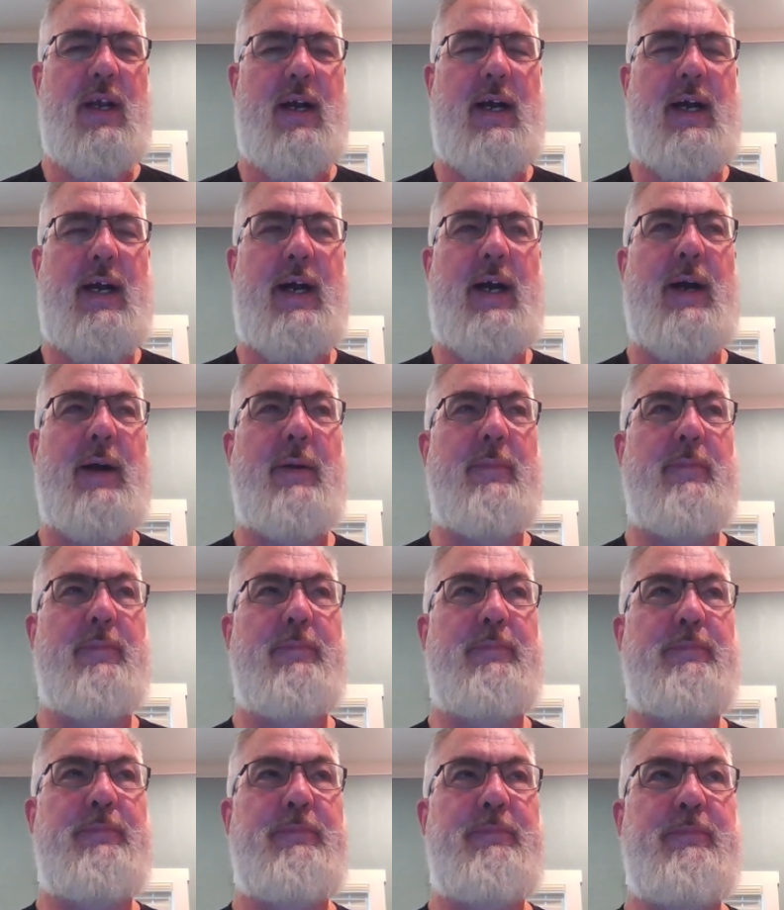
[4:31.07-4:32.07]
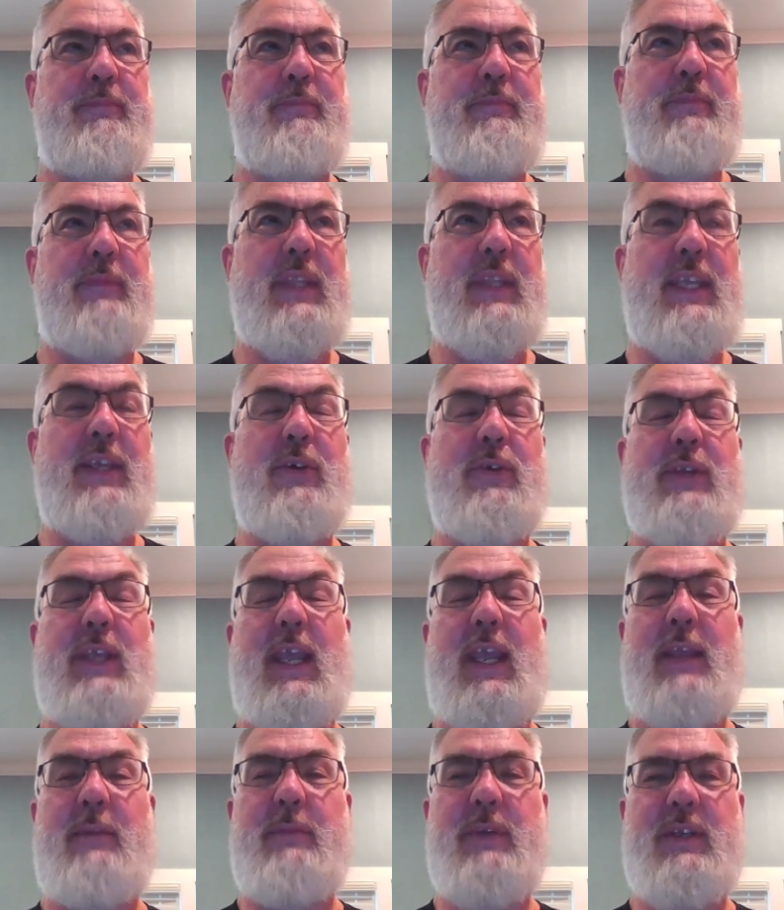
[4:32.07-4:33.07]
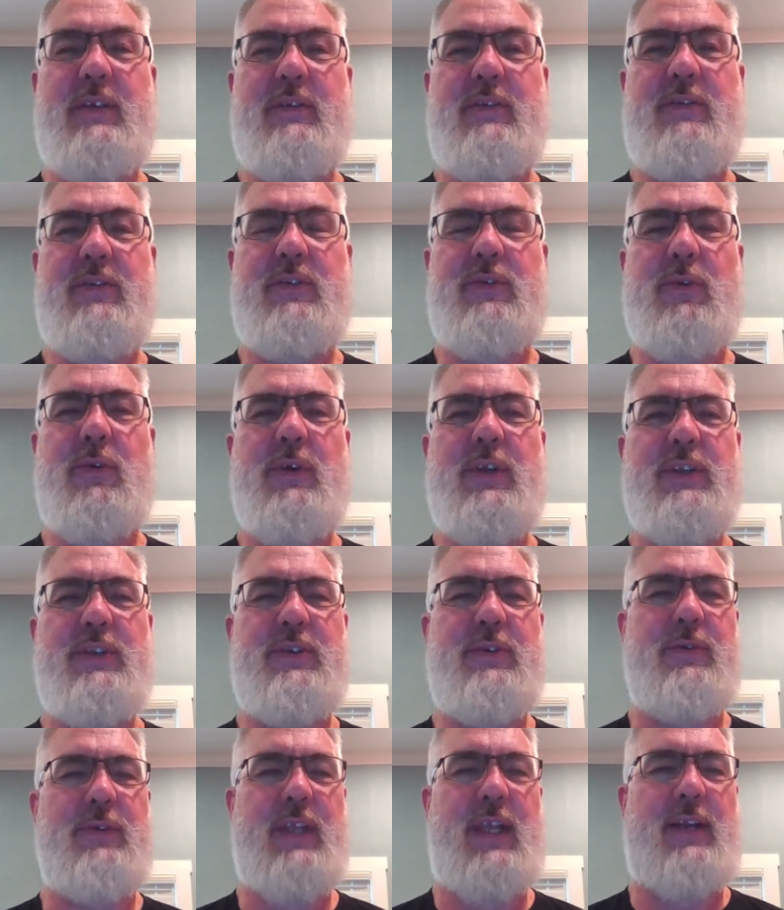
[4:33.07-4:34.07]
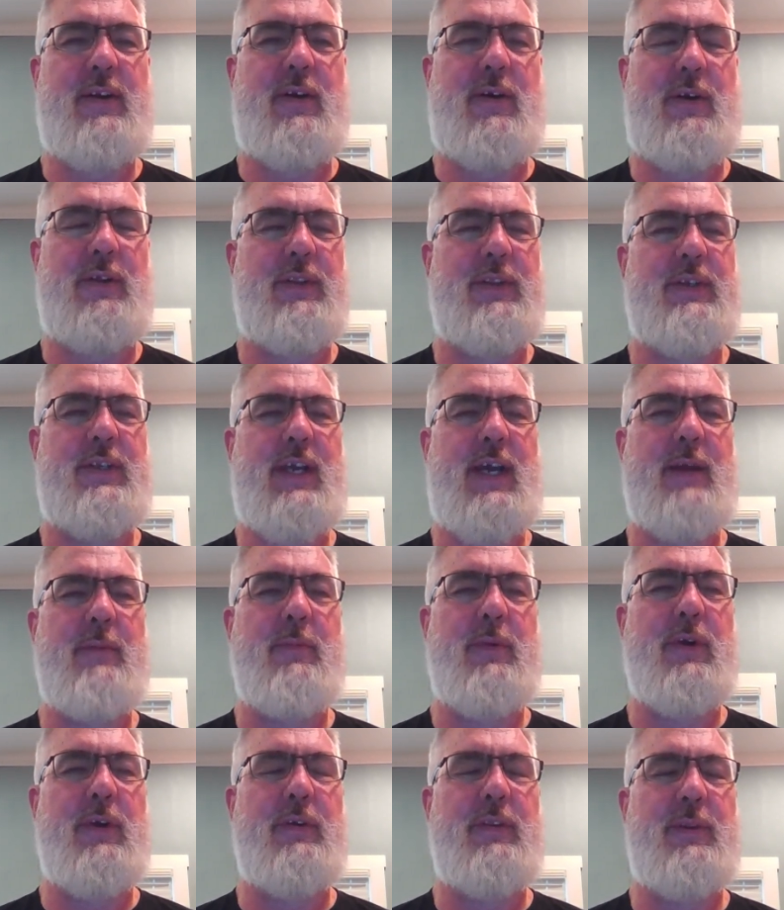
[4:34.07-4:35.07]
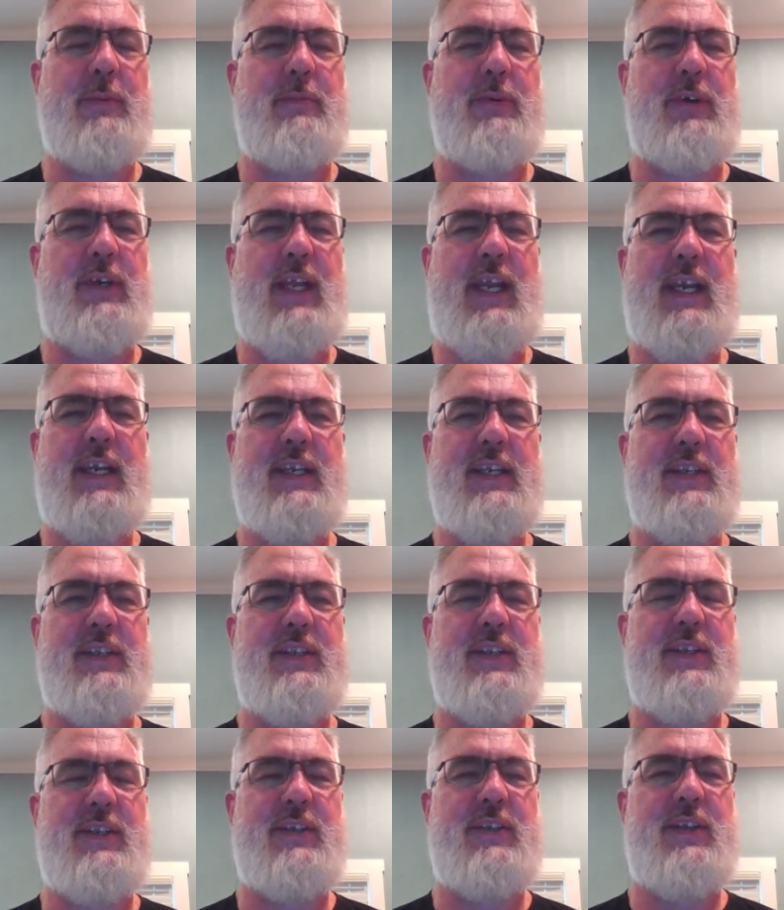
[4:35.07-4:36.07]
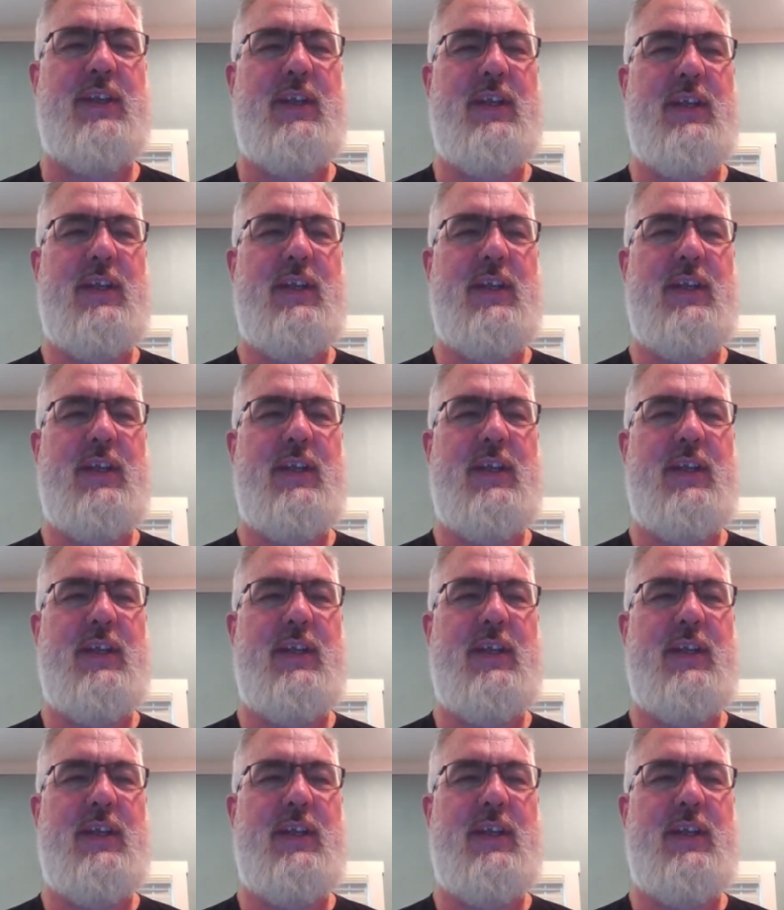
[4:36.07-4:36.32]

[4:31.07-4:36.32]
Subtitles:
Um, Neil Gaiman stories do that all the time, where the protagonist is,